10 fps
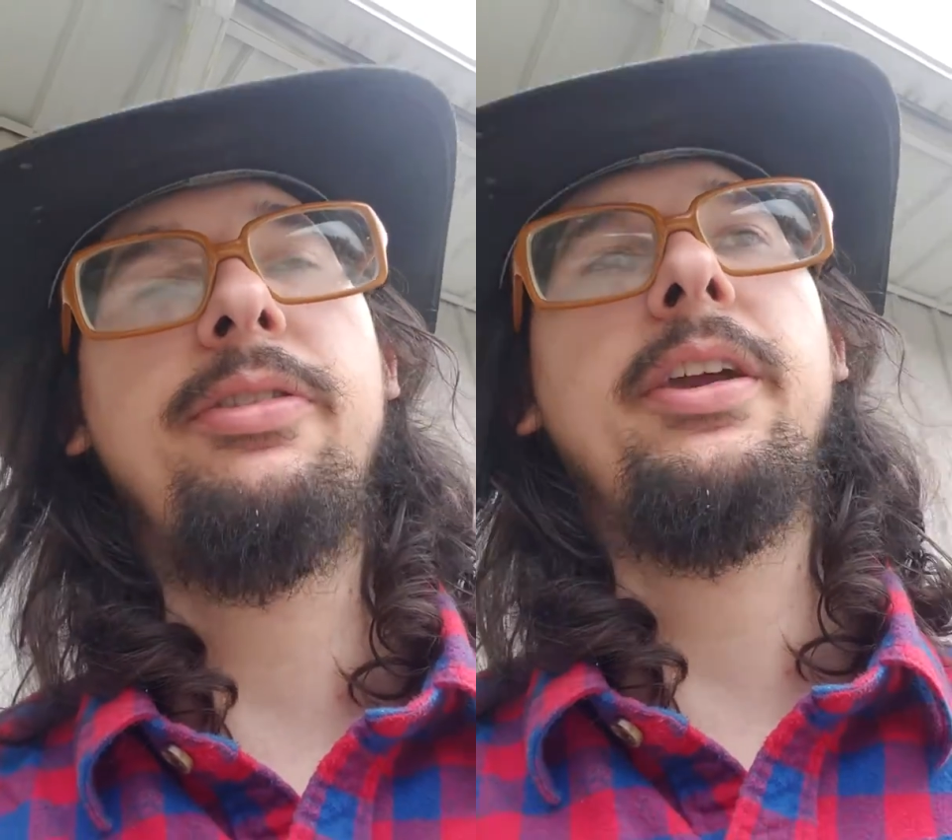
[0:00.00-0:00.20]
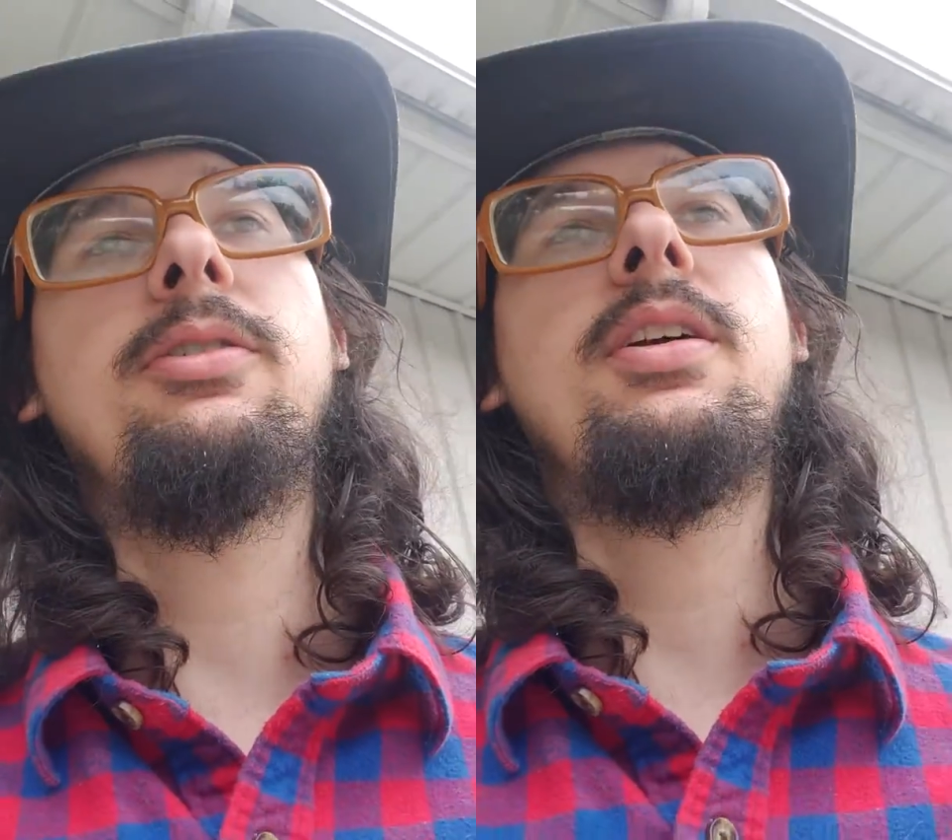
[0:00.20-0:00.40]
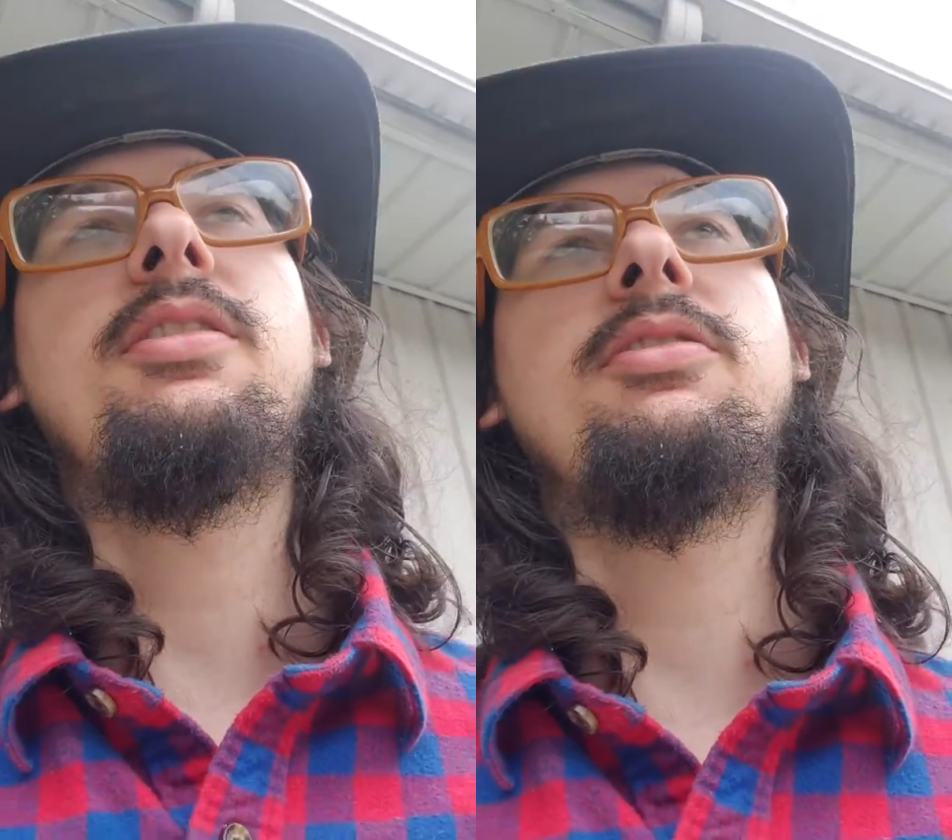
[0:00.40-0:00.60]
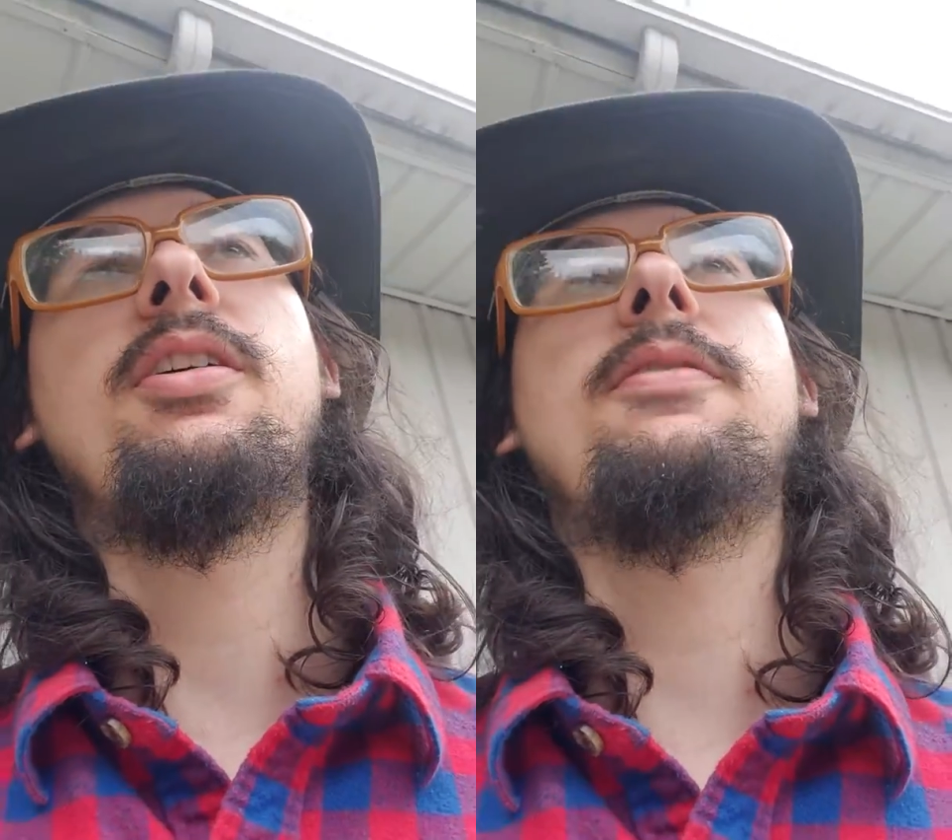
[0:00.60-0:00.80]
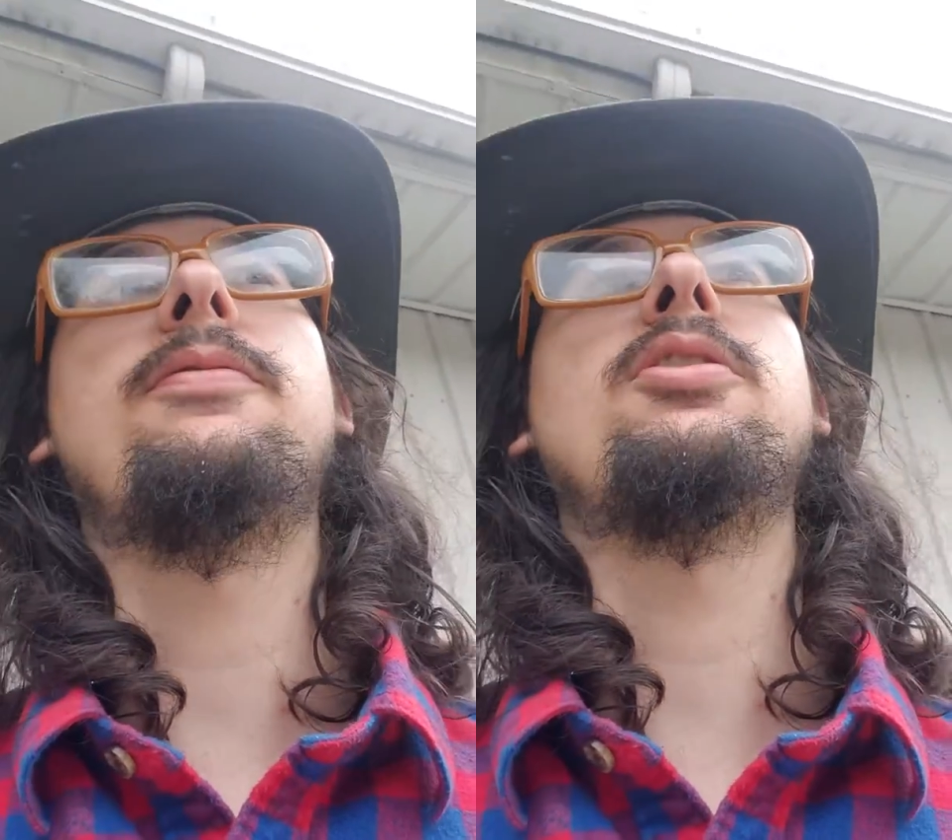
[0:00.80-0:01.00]
like crazy
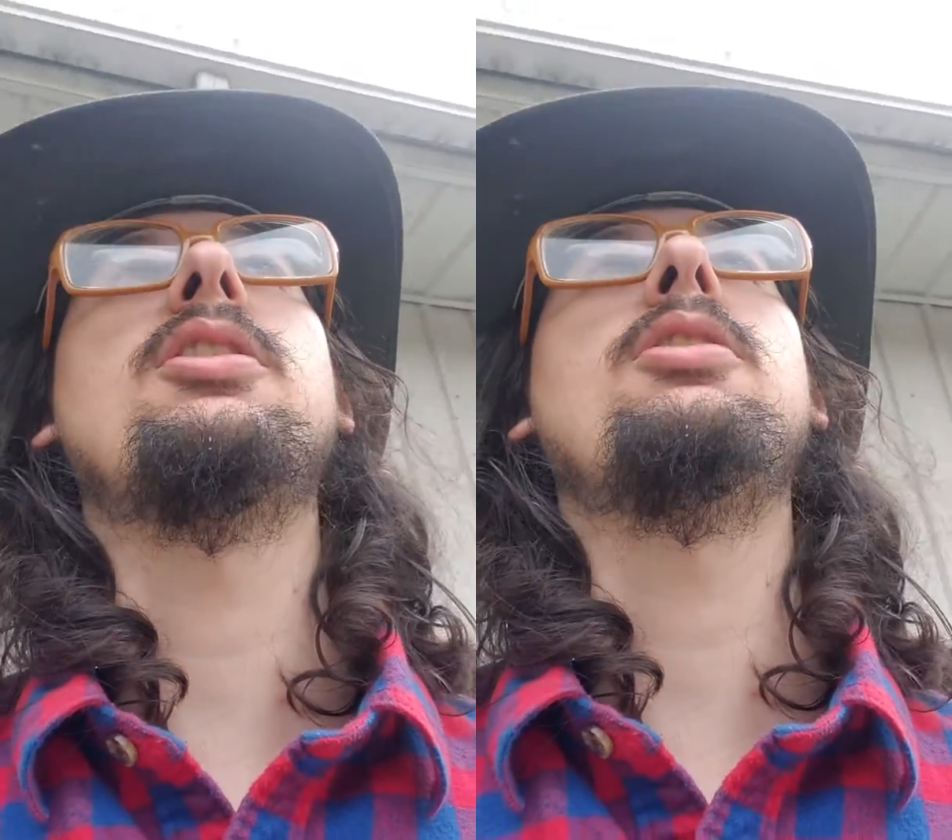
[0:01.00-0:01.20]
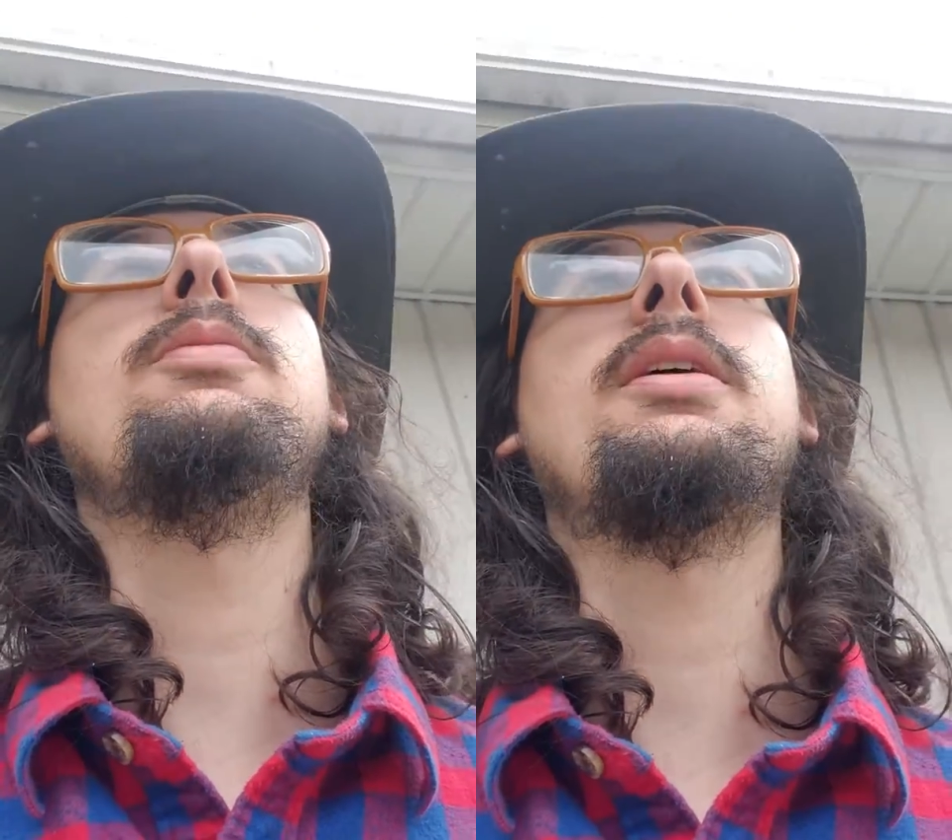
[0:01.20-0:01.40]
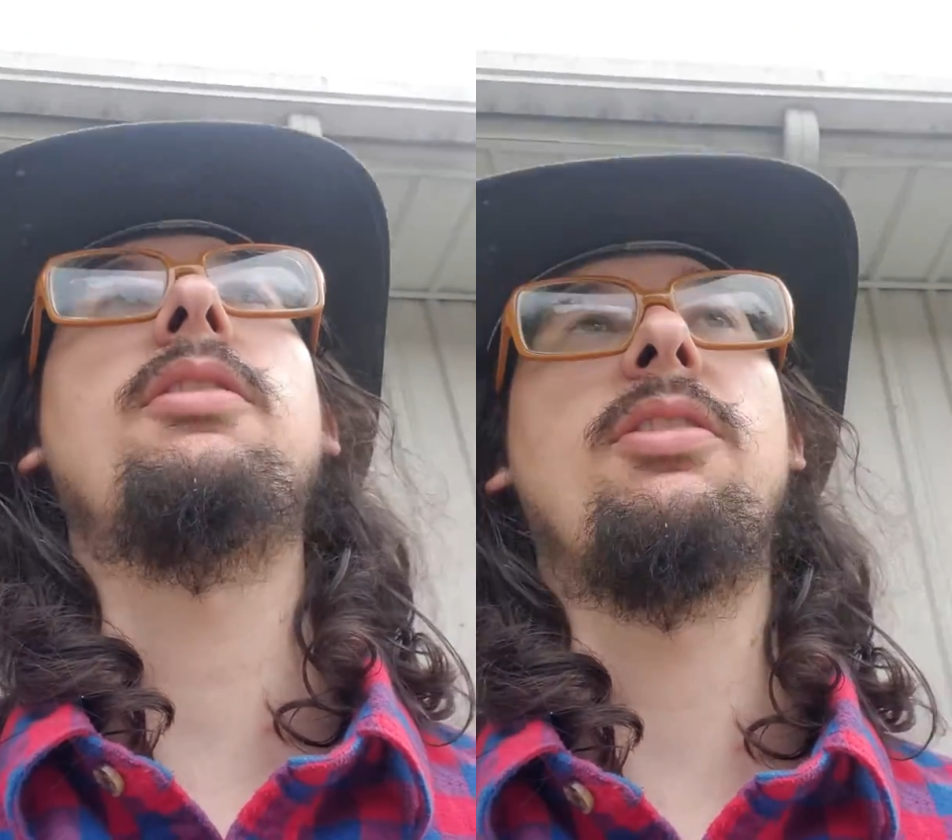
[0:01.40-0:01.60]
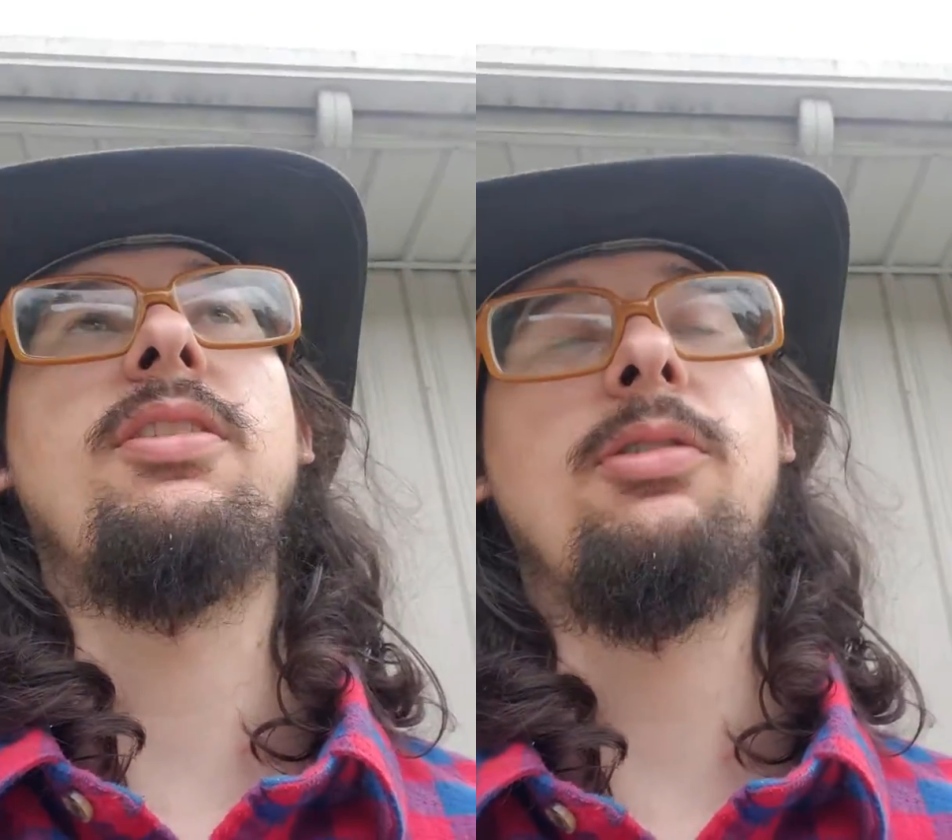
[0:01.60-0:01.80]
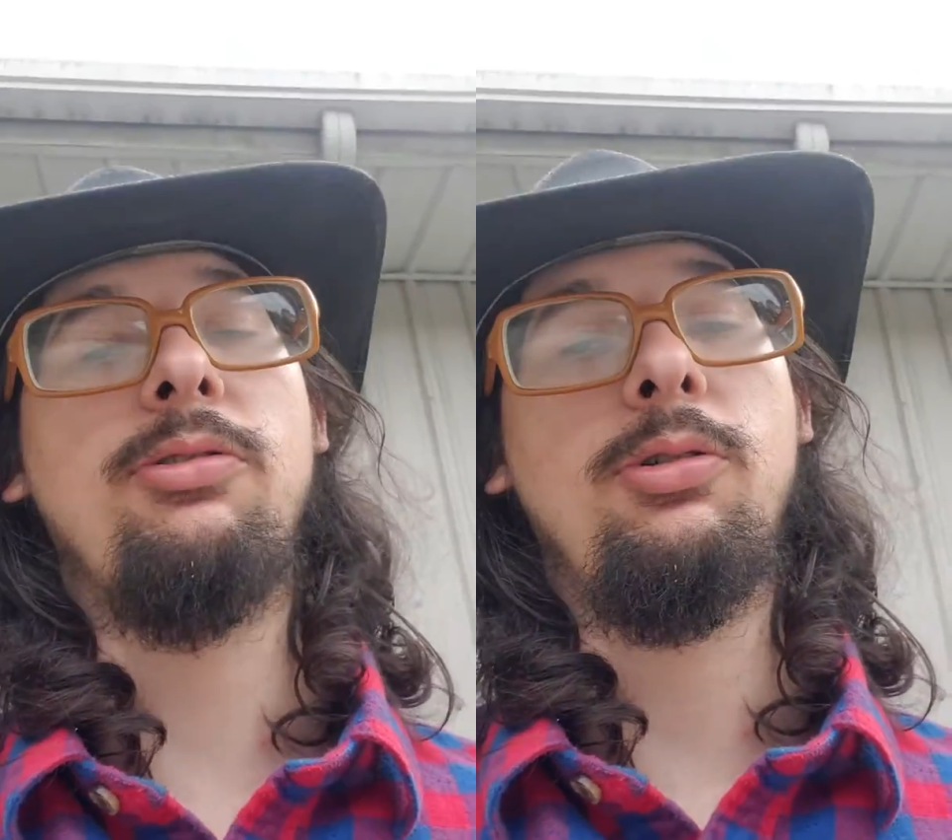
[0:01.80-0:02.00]
stuff for you because it sounds